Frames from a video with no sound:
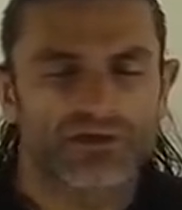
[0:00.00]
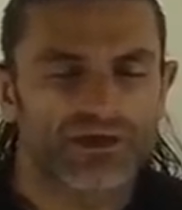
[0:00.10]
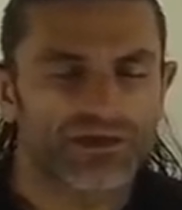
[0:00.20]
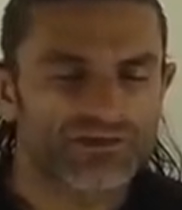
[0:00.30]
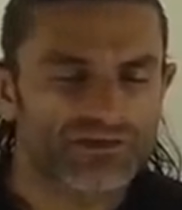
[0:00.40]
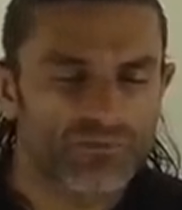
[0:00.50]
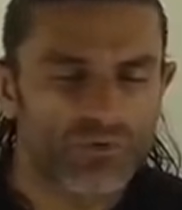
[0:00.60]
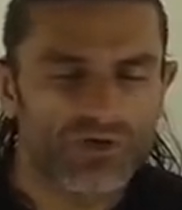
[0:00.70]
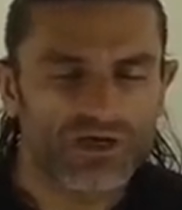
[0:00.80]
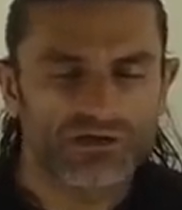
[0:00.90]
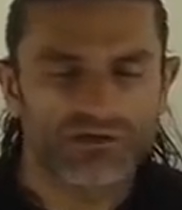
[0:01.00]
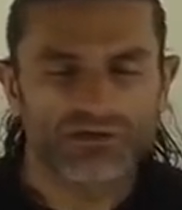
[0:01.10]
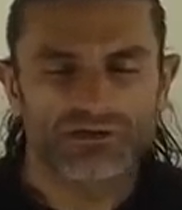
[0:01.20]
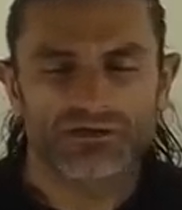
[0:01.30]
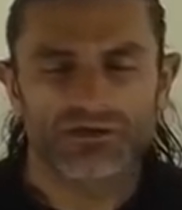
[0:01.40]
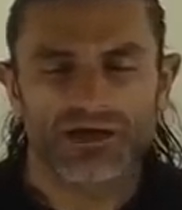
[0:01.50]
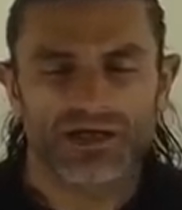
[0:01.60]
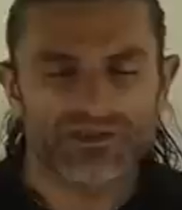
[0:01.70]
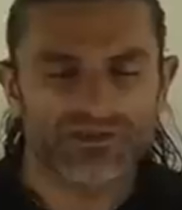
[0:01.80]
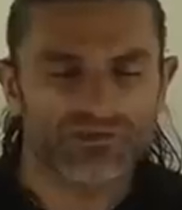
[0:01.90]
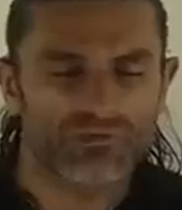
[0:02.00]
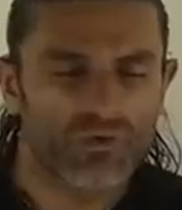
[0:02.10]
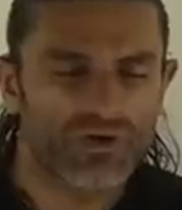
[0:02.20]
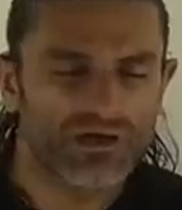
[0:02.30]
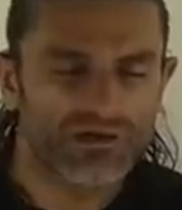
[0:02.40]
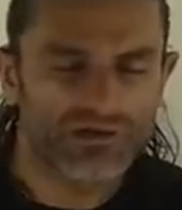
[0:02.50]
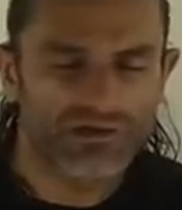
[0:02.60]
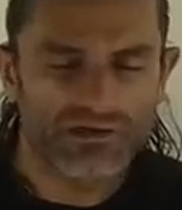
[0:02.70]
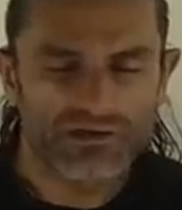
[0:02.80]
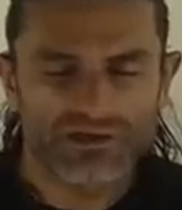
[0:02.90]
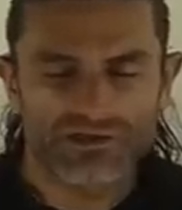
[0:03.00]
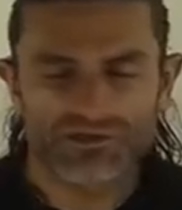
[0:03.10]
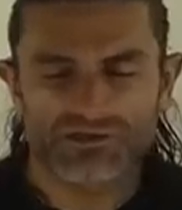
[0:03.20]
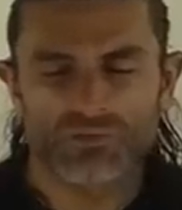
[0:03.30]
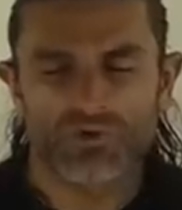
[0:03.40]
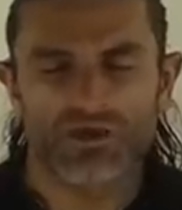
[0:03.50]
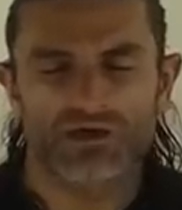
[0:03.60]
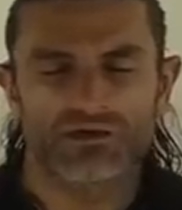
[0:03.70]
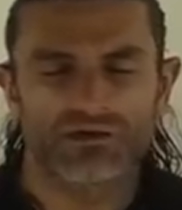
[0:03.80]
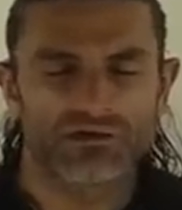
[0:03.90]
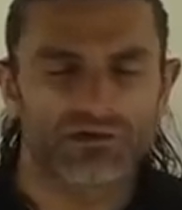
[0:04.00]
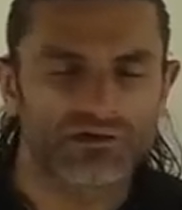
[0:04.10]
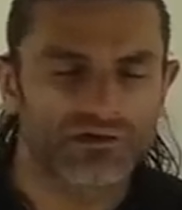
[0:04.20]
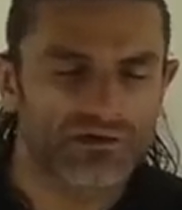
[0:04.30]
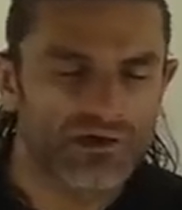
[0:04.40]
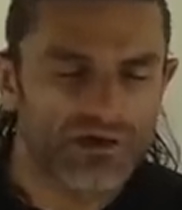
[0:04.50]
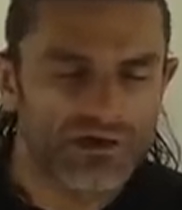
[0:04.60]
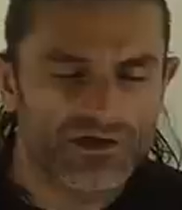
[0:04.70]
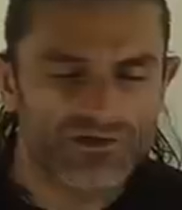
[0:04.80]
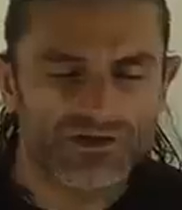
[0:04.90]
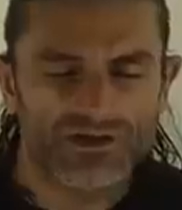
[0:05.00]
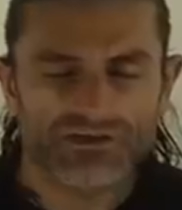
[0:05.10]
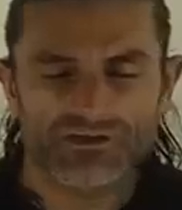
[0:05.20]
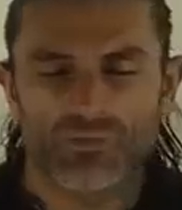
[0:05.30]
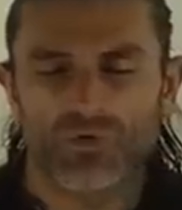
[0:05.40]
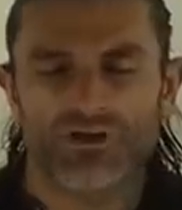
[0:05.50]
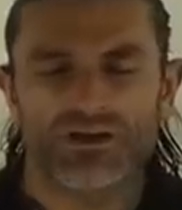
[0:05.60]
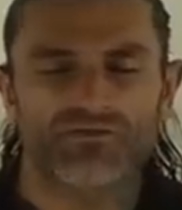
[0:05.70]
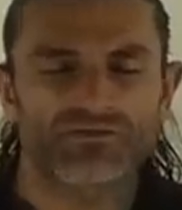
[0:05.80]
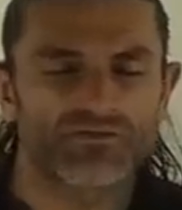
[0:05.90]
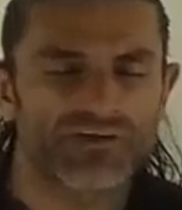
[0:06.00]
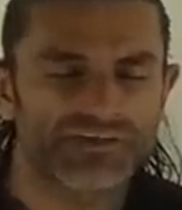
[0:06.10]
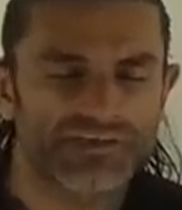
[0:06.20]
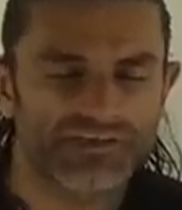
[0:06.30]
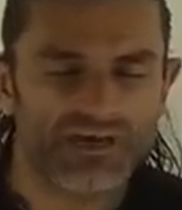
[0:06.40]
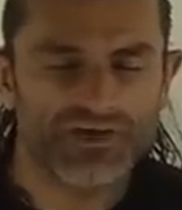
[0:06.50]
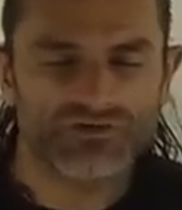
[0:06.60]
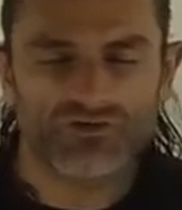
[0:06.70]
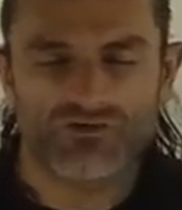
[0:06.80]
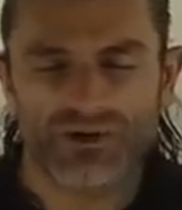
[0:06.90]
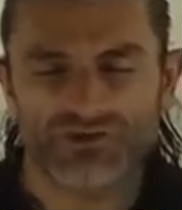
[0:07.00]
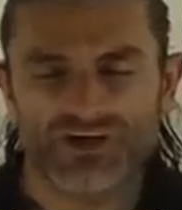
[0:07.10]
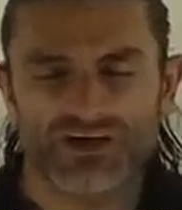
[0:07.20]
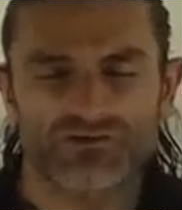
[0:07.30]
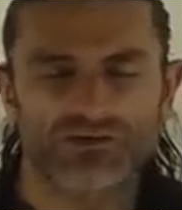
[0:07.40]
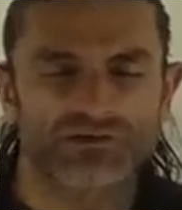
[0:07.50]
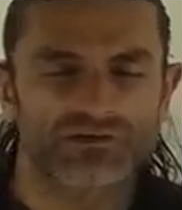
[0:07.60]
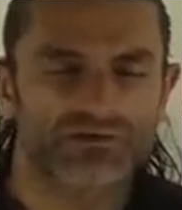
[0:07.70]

It gets smaller and smaller and smaller until it's small enough to fit inside your crown chakra.